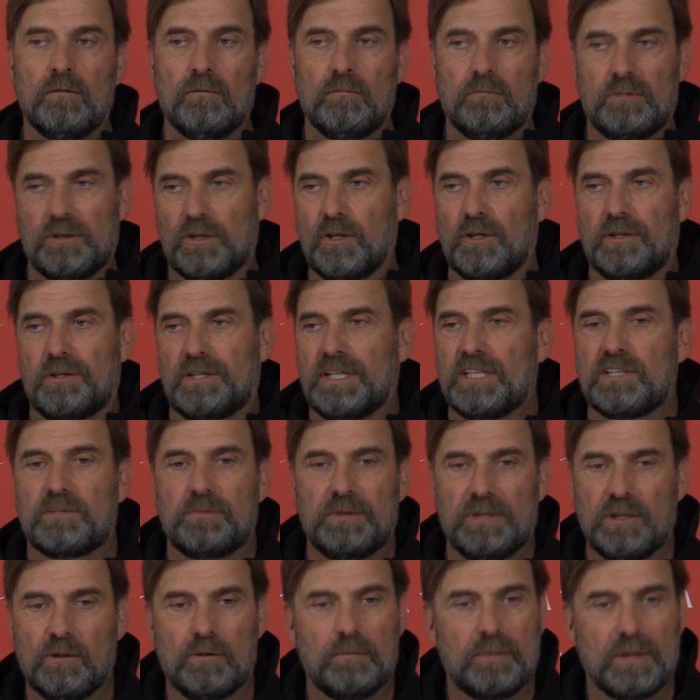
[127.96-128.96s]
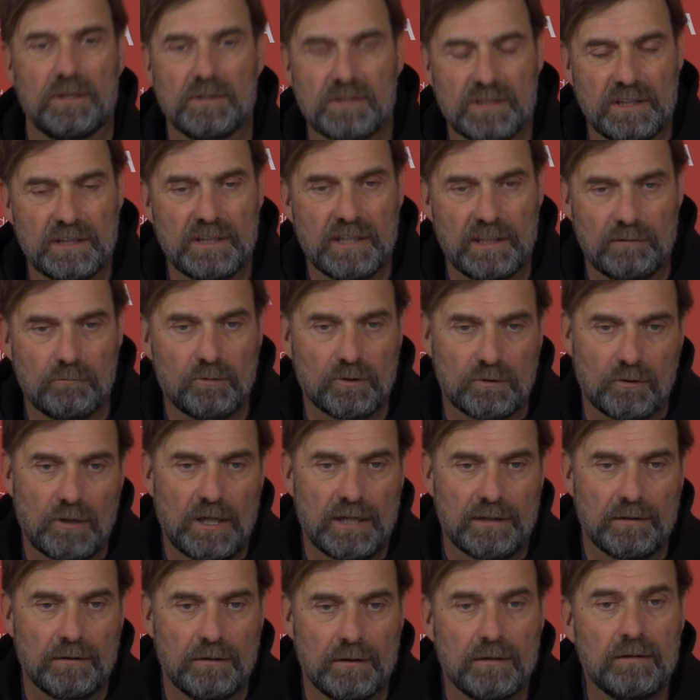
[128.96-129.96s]
With all the things we know about City, I would
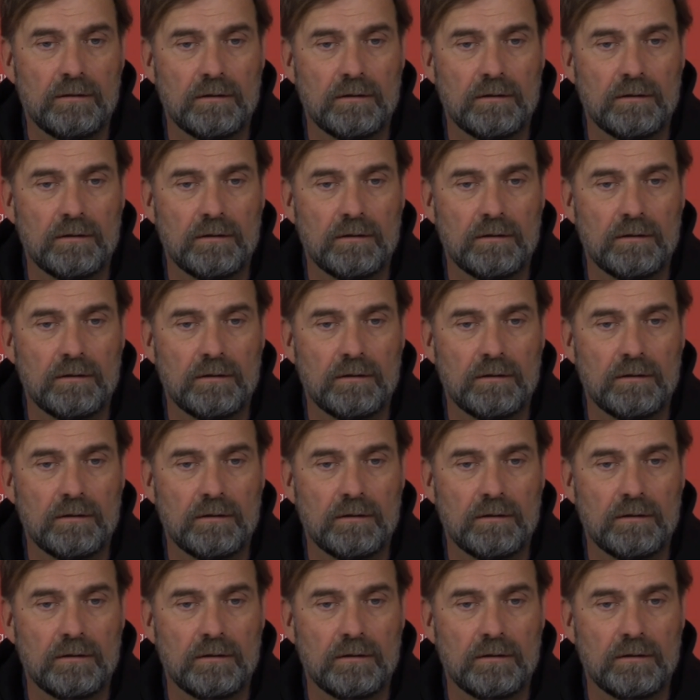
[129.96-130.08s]
rather